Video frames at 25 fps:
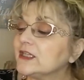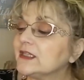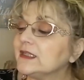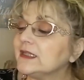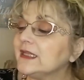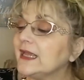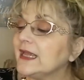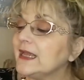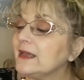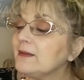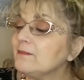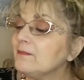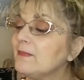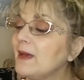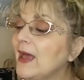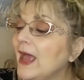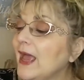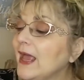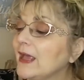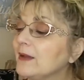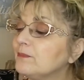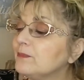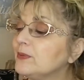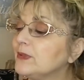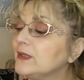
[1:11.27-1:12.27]
glam
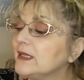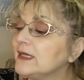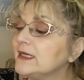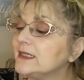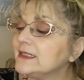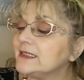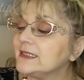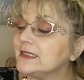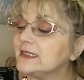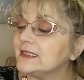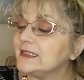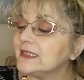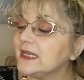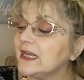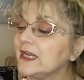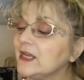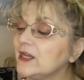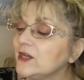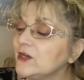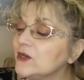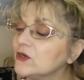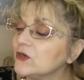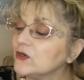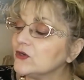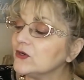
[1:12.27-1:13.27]
bag plus is
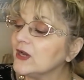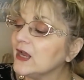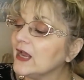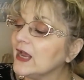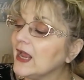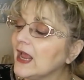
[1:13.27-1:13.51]
here